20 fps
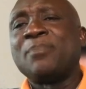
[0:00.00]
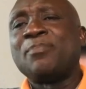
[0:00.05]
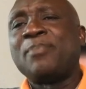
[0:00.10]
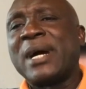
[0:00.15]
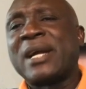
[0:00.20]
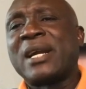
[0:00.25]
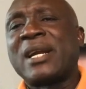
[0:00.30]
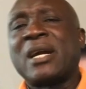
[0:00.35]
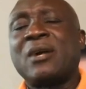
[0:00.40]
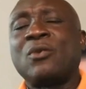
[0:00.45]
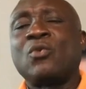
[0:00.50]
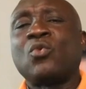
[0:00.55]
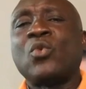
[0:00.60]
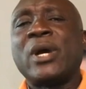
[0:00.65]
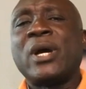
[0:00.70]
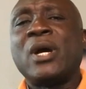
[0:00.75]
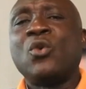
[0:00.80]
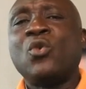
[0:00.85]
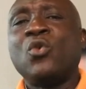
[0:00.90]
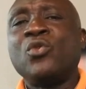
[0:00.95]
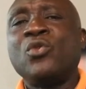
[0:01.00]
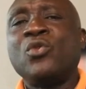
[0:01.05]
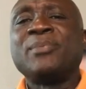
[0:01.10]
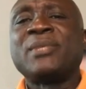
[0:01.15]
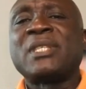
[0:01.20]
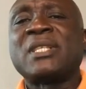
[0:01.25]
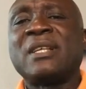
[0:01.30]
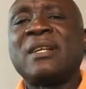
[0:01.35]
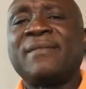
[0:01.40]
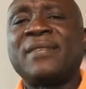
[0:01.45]
at the background, where Hudu
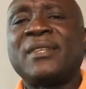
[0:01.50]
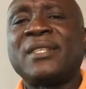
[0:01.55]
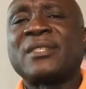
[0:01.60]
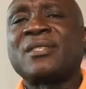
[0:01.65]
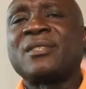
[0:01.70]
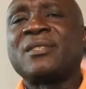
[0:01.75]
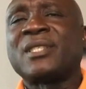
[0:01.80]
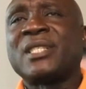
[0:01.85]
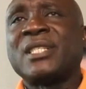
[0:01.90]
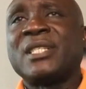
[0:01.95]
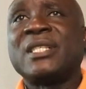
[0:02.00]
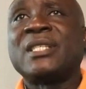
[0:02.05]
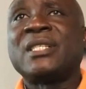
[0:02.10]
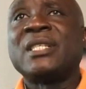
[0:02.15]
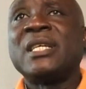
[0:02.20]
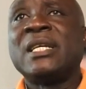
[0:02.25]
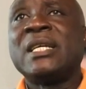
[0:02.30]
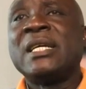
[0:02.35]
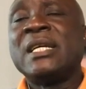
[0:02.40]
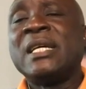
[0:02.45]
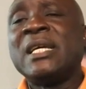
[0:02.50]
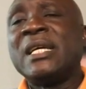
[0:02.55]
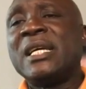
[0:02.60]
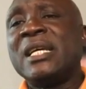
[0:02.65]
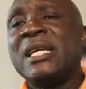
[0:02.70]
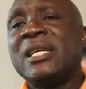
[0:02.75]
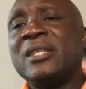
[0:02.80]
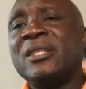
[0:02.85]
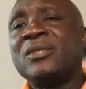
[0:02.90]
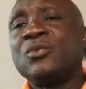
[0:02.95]
himself has succeeded
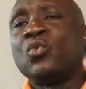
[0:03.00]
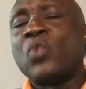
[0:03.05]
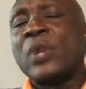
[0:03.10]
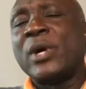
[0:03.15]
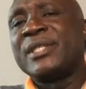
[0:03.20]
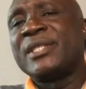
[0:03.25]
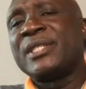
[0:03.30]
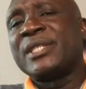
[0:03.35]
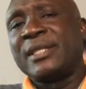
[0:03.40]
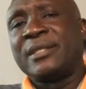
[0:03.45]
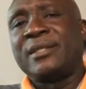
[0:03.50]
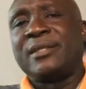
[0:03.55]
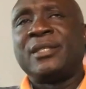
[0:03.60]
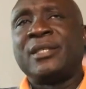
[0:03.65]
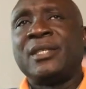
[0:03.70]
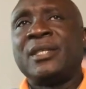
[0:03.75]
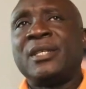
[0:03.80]
in wanting,